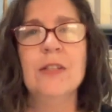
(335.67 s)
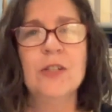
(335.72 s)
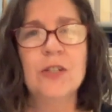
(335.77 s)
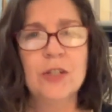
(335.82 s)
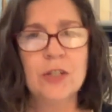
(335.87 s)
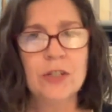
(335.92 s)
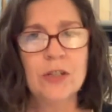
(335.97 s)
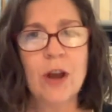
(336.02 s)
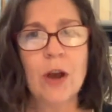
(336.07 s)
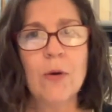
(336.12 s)

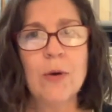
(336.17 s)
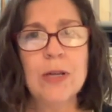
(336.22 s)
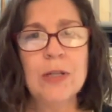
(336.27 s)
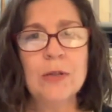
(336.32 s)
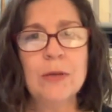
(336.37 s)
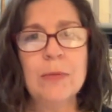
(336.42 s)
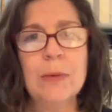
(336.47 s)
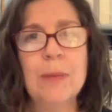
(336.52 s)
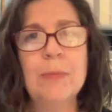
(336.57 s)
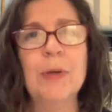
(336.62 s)
Just
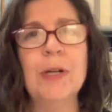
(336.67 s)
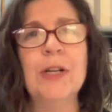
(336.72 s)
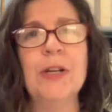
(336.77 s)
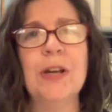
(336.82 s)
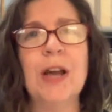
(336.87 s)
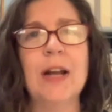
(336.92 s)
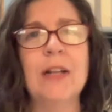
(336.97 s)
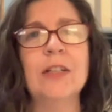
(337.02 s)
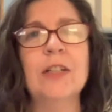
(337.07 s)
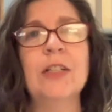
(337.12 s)
always remember, you
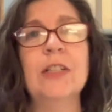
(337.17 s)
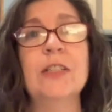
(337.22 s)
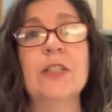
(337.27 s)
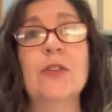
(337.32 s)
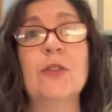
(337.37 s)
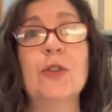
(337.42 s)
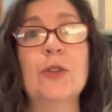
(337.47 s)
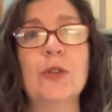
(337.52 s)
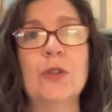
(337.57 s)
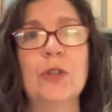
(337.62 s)
got to look at
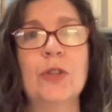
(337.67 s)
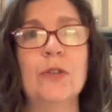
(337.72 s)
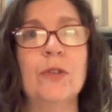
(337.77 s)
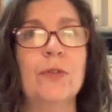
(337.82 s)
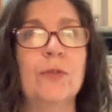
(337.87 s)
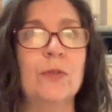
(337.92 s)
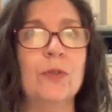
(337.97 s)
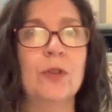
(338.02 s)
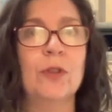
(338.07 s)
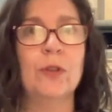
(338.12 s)

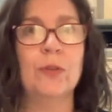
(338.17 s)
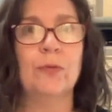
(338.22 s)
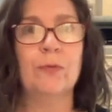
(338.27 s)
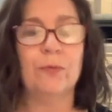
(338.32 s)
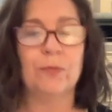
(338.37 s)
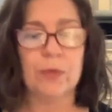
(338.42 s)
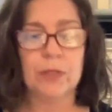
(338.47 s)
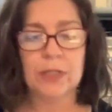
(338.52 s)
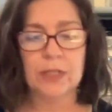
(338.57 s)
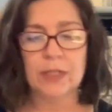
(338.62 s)
the
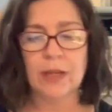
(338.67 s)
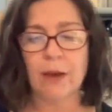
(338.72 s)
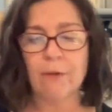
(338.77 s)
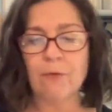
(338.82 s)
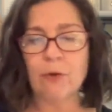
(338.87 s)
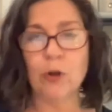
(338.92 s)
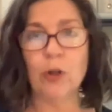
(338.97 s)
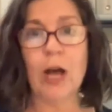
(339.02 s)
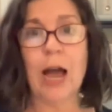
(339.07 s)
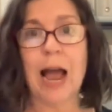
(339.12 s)

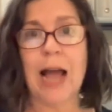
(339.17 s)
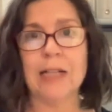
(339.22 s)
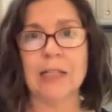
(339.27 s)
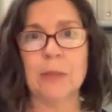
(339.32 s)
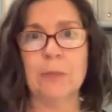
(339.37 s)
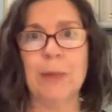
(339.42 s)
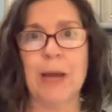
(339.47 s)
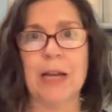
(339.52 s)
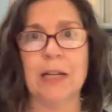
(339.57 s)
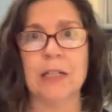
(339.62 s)
several
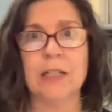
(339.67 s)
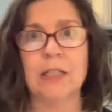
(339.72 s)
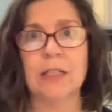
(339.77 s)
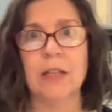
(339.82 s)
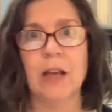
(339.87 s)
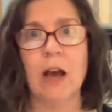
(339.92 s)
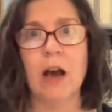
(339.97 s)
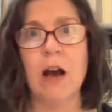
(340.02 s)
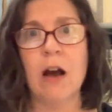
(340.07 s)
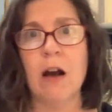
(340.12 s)
aspects
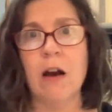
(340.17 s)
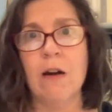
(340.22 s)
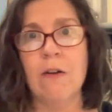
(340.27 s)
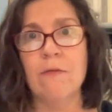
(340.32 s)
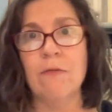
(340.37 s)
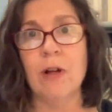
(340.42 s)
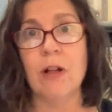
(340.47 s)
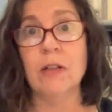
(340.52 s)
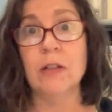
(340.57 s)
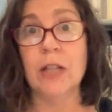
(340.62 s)

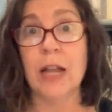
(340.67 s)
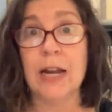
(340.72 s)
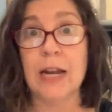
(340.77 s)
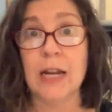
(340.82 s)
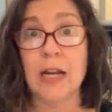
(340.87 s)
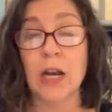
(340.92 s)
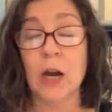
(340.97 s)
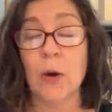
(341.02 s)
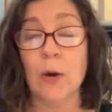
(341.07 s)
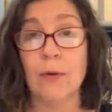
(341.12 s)
of
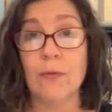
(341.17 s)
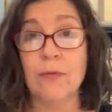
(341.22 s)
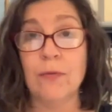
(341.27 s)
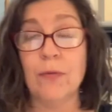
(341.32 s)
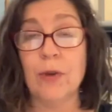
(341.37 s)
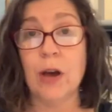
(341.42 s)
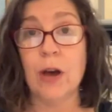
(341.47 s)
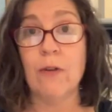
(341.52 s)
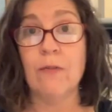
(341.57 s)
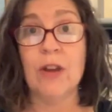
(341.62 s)
letting go
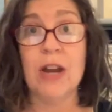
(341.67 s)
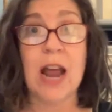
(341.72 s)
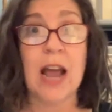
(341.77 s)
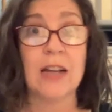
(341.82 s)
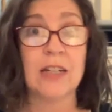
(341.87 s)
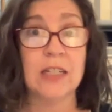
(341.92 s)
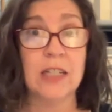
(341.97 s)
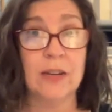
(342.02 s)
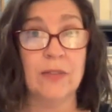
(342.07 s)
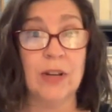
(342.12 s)
of an
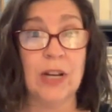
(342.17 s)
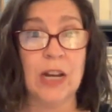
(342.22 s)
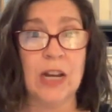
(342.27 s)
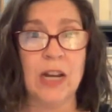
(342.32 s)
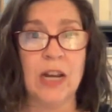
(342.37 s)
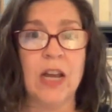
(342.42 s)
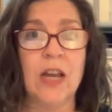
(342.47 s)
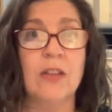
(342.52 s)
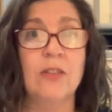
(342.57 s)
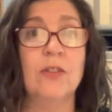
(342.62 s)

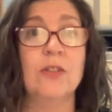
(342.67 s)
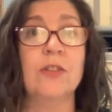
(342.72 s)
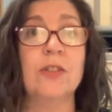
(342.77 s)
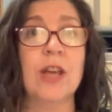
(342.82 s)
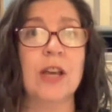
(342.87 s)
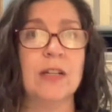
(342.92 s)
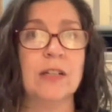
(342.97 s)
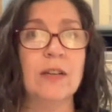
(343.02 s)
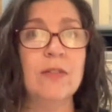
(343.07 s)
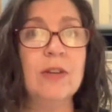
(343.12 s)
activity. There's the
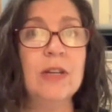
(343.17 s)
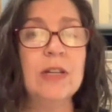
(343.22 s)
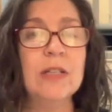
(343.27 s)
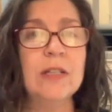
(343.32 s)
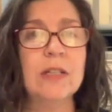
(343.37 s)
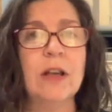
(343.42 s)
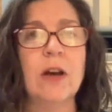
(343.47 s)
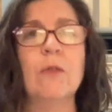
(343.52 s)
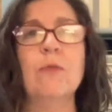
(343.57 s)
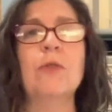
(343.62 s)
activity
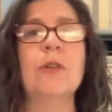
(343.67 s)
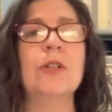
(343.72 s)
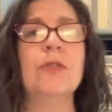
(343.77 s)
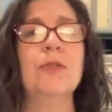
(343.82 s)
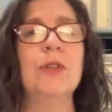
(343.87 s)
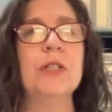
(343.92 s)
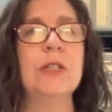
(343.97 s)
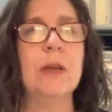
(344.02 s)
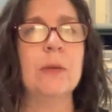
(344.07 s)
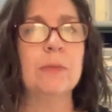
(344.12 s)
itself, which
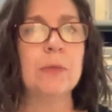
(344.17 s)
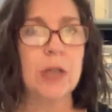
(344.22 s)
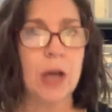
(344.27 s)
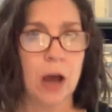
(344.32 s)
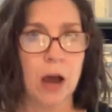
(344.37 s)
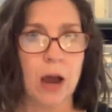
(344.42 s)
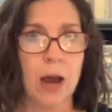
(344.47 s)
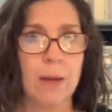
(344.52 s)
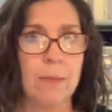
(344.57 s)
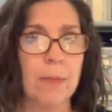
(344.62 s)
frees up
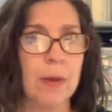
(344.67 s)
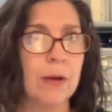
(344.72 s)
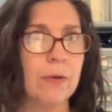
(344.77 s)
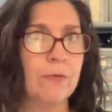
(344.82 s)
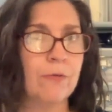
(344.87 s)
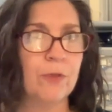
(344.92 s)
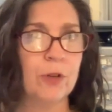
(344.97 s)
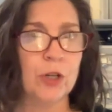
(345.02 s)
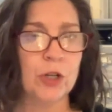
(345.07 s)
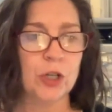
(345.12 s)
time
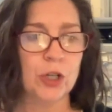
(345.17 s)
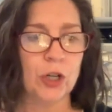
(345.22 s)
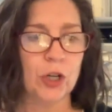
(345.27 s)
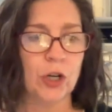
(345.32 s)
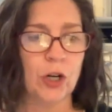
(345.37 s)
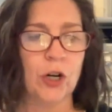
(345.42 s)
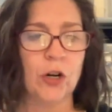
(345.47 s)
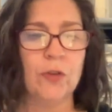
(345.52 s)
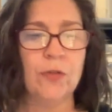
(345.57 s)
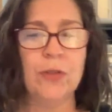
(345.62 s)
for
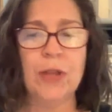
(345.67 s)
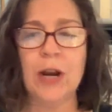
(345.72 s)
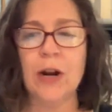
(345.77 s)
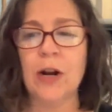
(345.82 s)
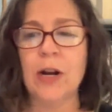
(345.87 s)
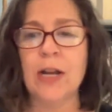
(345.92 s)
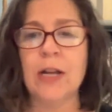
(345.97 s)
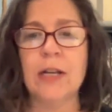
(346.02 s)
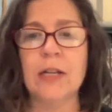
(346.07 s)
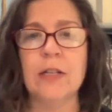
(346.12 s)
sure.
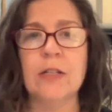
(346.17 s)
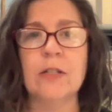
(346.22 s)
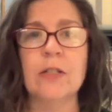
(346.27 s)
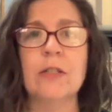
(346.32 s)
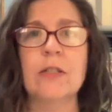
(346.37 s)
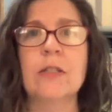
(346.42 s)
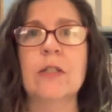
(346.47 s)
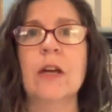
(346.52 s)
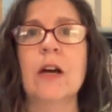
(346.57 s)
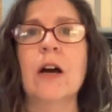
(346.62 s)
There is
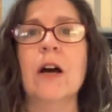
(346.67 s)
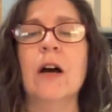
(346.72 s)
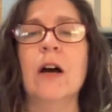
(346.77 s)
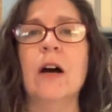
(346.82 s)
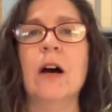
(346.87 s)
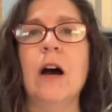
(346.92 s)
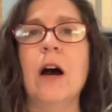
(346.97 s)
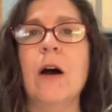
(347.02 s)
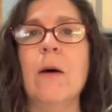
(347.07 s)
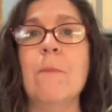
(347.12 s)
the
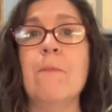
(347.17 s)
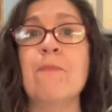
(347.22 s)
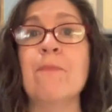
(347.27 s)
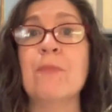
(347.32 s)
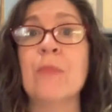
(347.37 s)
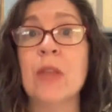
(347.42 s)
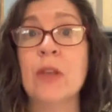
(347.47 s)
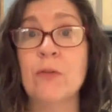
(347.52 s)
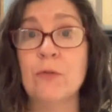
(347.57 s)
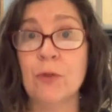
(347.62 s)

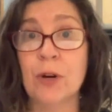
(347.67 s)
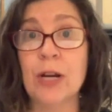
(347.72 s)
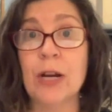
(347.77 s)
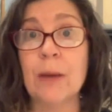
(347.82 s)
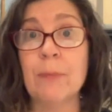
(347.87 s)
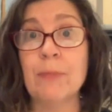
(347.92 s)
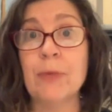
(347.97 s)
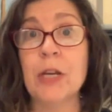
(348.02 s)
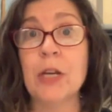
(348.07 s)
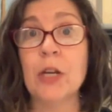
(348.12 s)
freeing
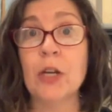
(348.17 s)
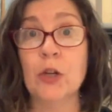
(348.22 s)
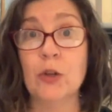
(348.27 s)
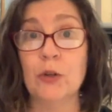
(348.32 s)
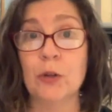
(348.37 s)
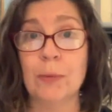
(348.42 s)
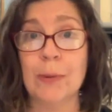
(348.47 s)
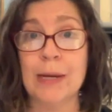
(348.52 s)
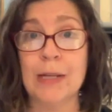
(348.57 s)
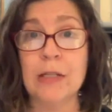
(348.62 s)
up the
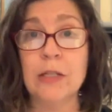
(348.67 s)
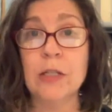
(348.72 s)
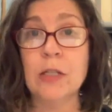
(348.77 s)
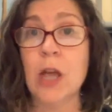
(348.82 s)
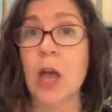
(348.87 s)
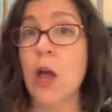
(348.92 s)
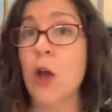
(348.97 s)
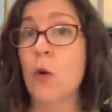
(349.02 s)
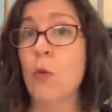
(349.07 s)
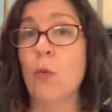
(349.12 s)
accoutrements,
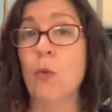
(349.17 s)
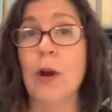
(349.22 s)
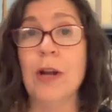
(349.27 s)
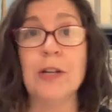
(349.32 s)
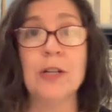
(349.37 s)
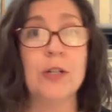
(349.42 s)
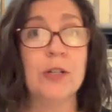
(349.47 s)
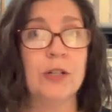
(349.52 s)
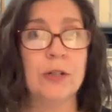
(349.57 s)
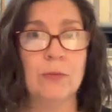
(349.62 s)

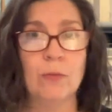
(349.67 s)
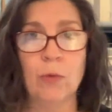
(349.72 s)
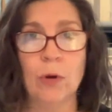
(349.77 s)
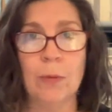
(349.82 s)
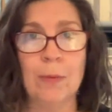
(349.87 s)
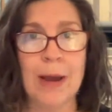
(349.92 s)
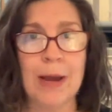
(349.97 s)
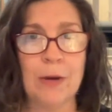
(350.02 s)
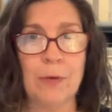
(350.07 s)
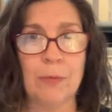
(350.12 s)
which
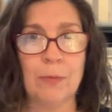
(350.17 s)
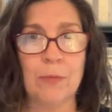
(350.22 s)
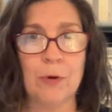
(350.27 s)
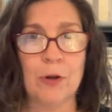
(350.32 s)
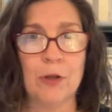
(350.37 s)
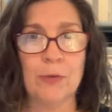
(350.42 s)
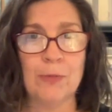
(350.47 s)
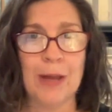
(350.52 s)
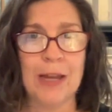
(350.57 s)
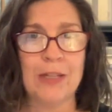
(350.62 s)
will make
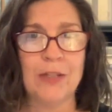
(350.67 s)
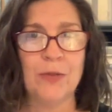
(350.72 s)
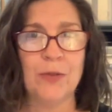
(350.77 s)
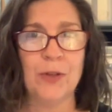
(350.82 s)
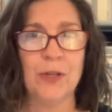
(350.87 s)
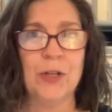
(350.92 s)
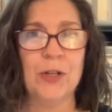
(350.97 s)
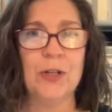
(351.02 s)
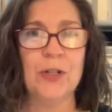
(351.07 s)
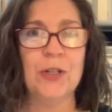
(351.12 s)
more space for
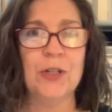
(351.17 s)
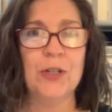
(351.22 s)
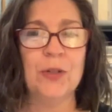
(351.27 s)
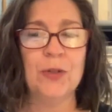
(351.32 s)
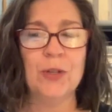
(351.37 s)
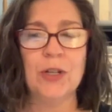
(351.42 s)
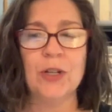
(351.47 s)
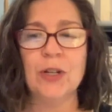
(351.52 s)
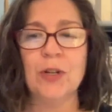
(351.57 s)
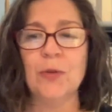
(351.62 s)
you to do
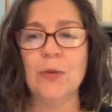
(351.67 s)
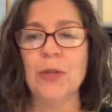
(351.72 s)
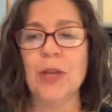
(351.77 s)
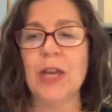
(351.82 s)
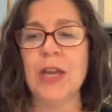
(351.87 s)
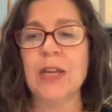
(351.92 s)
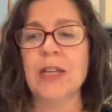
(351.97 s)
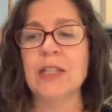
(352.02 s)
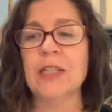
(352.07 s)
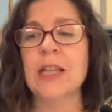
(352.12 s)
the new
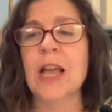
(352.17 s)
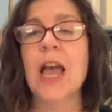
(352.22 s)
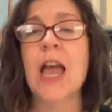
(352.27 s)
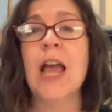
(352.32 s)
things,